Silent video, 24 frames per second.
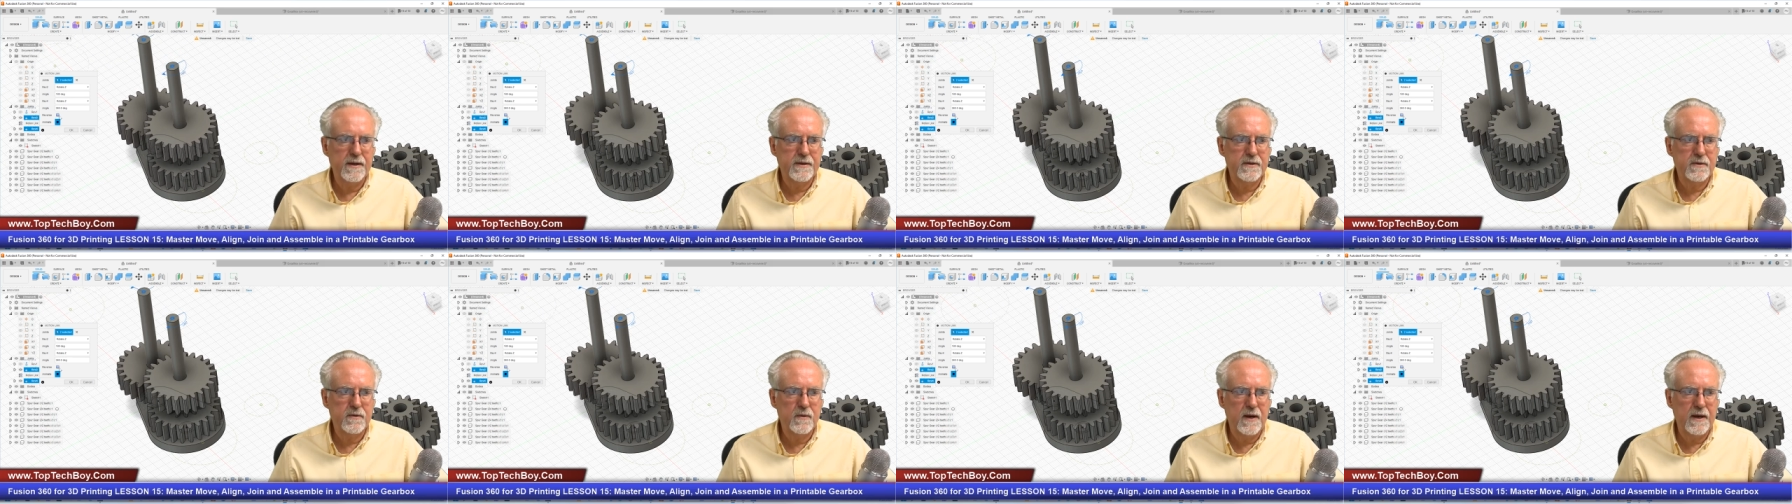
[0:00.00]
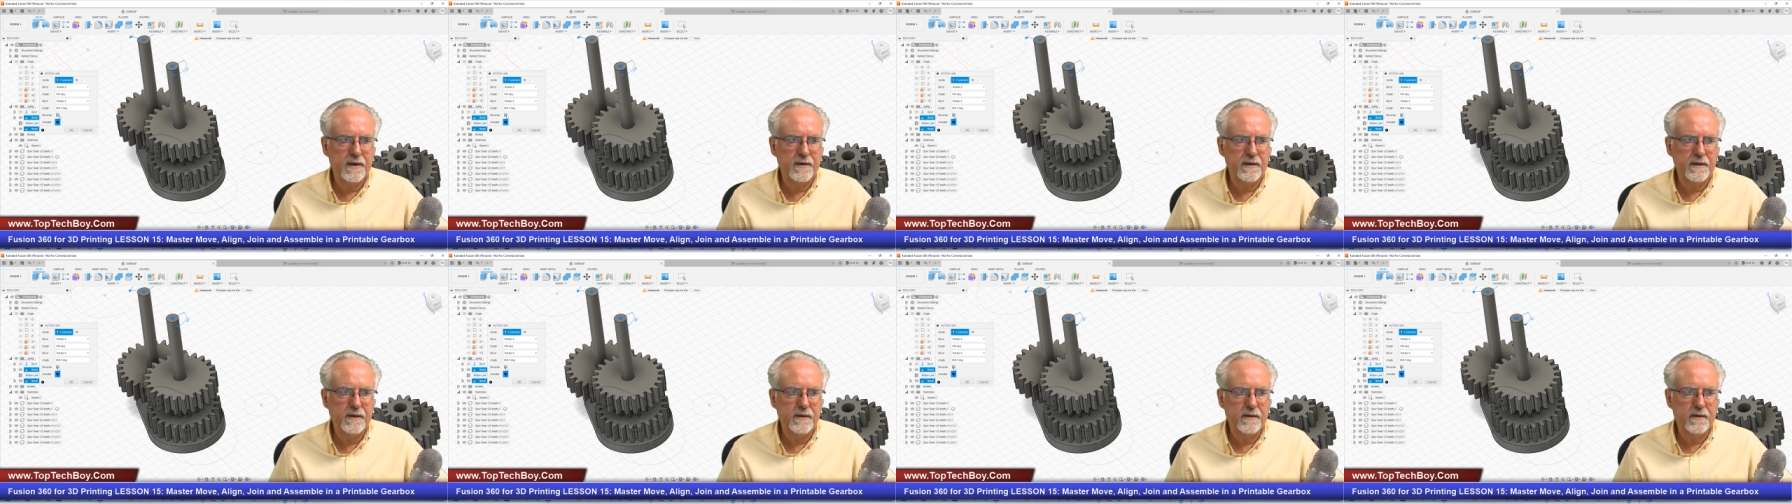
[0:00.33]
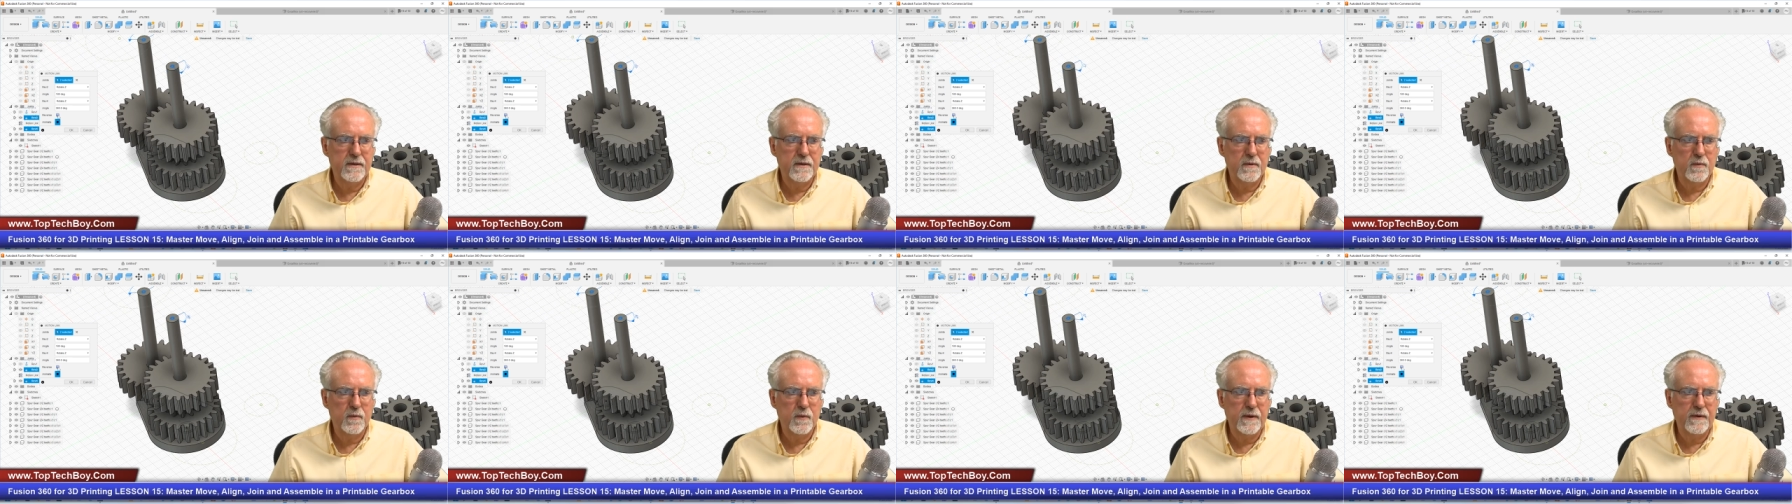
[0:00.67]
so I need
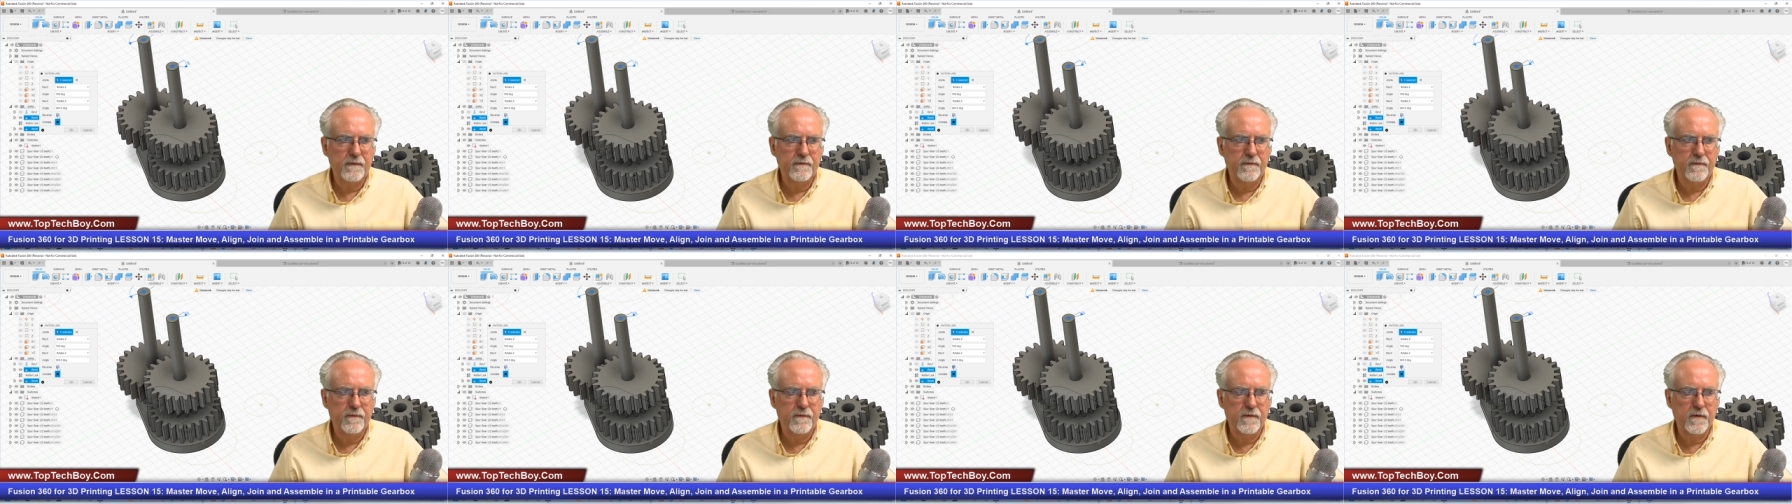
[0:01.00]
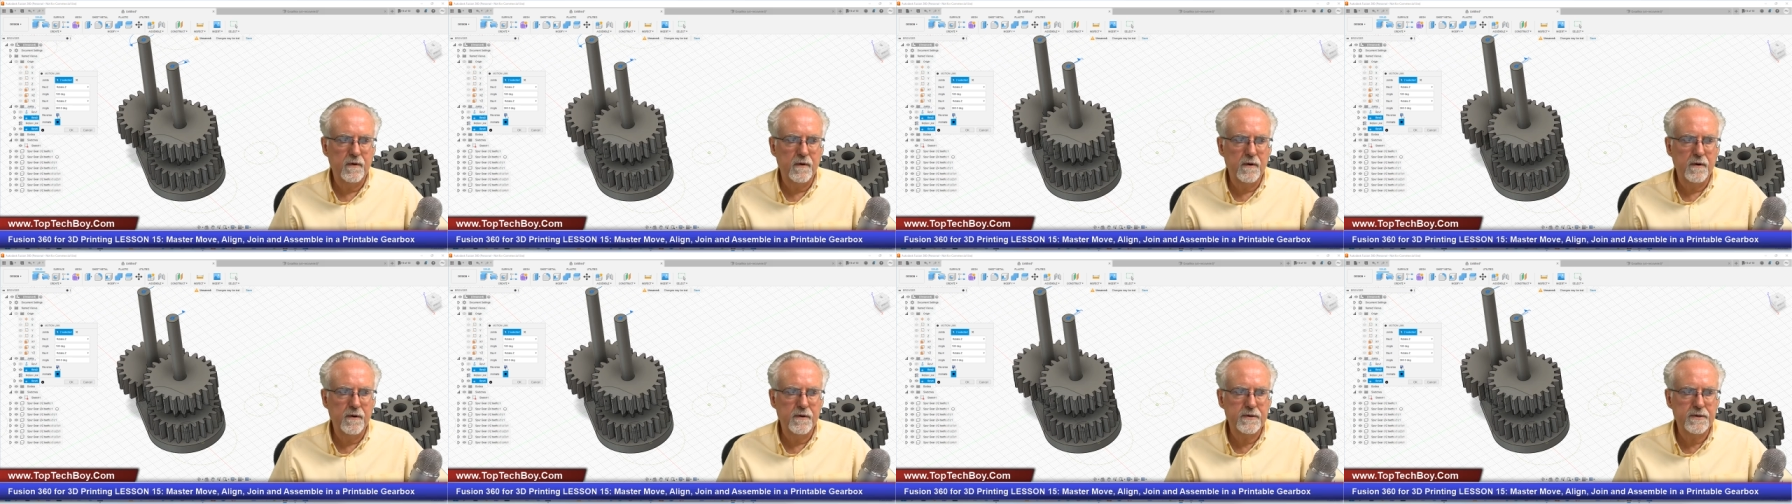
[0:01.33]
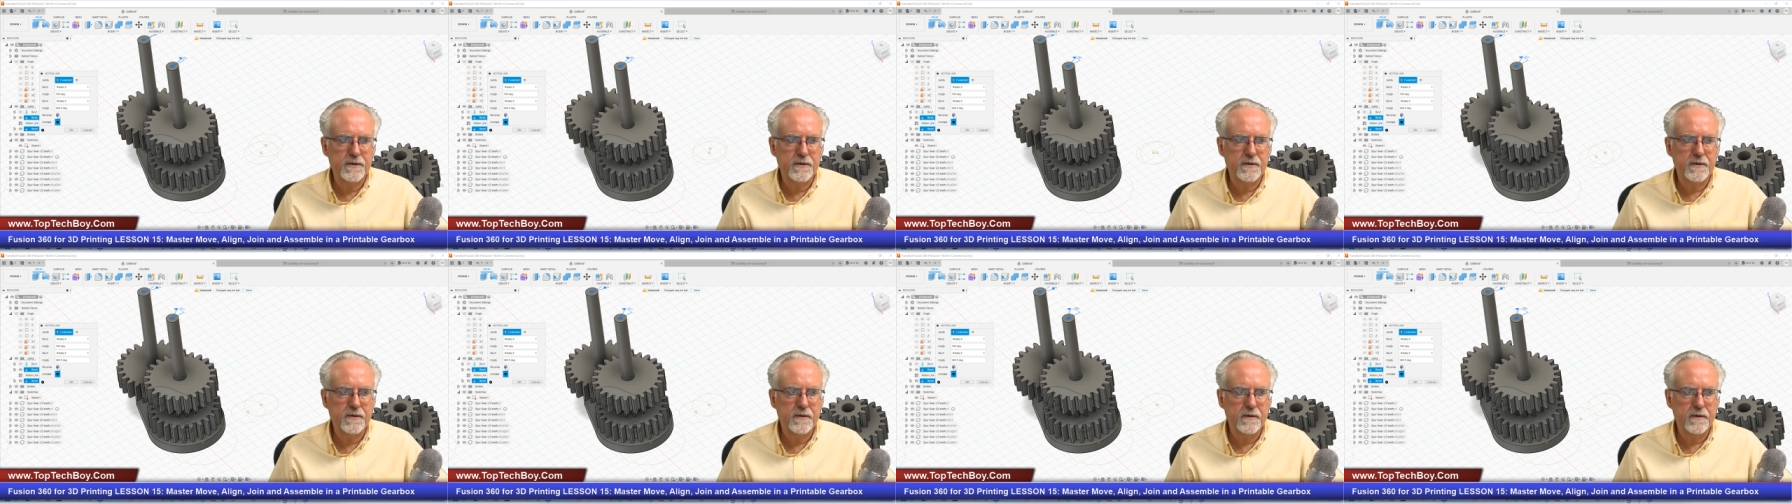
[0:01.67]
to
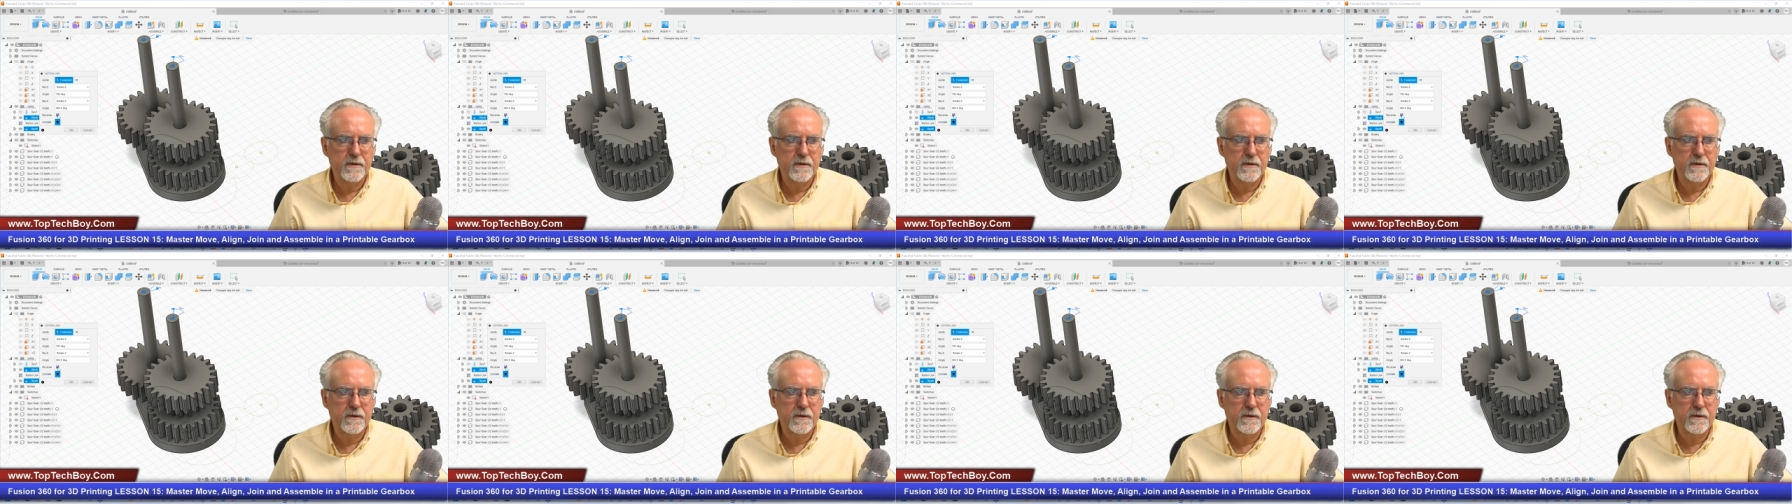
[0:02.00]
reverse